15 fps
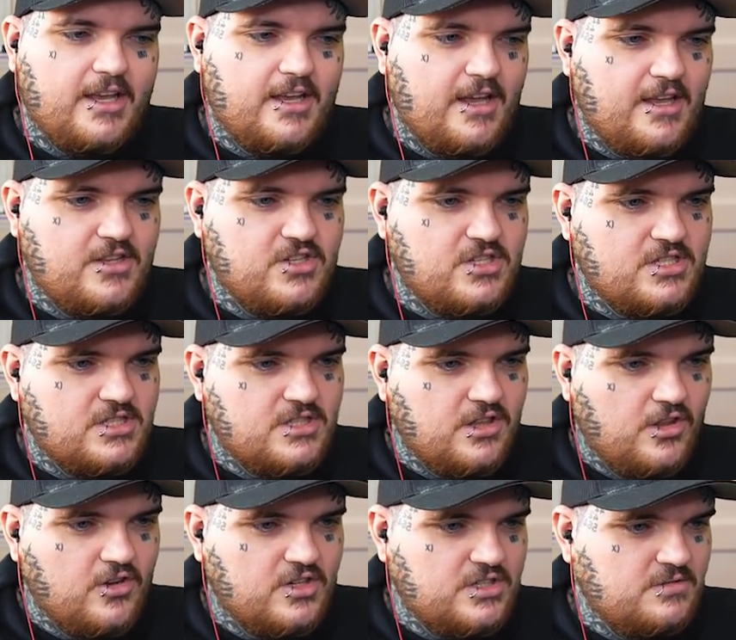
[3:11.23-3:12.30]
It just
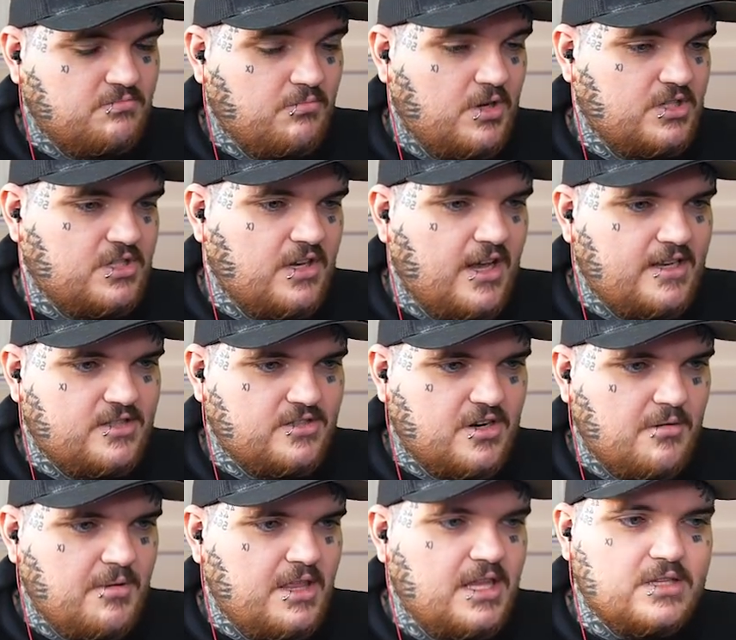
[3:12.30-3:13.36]
looks much nicer.
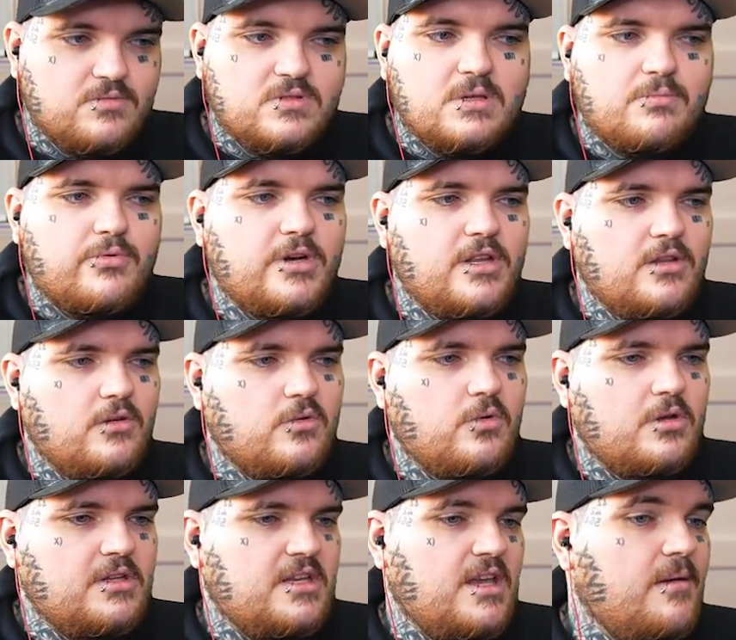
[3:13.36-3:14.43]
I mean, this was a pretty low
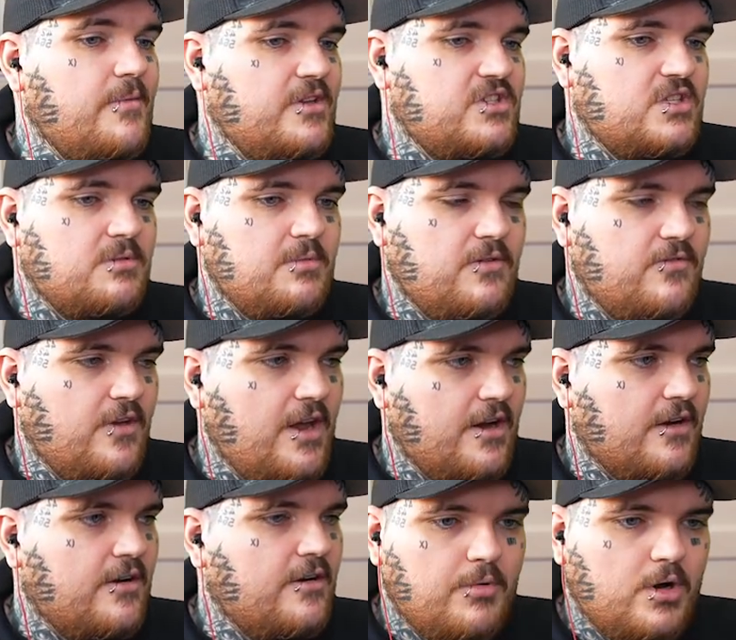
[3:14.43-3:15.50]
quality image to be
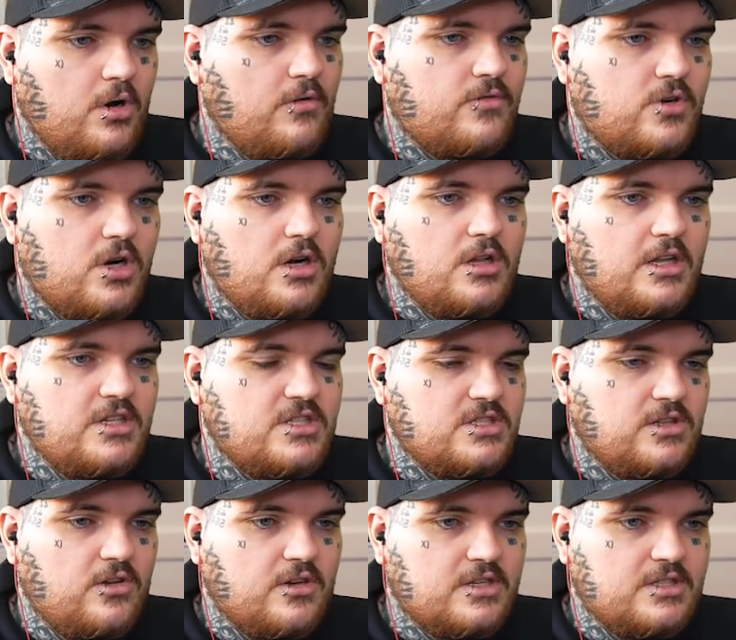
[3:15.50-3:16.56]
fair, but overall it
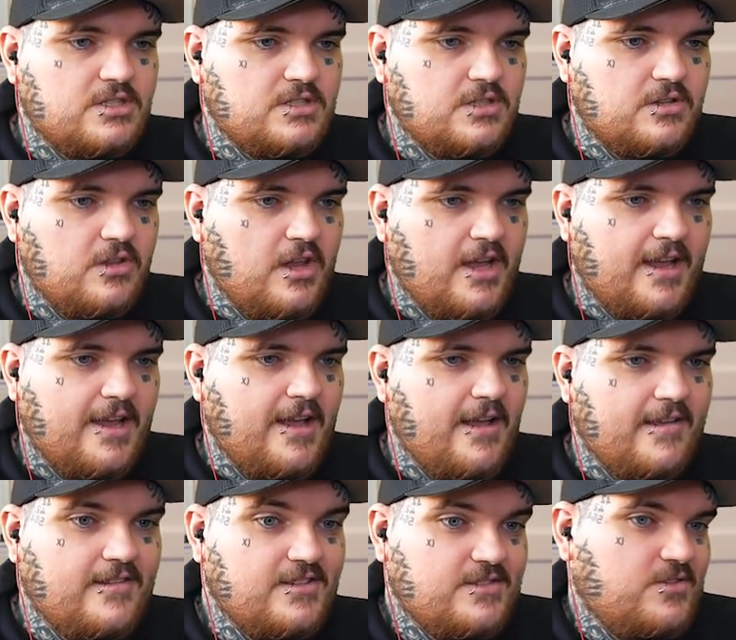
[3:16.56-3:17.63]
just looks
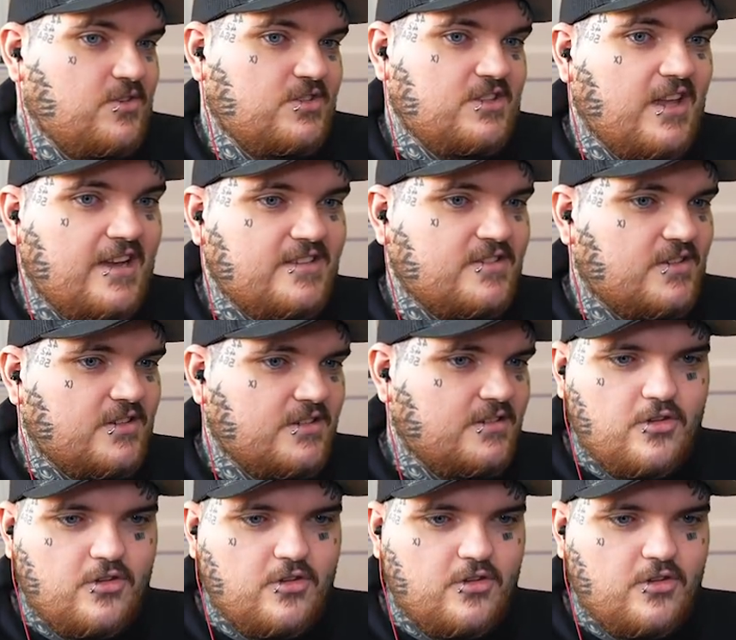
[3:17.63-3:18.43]
nicer.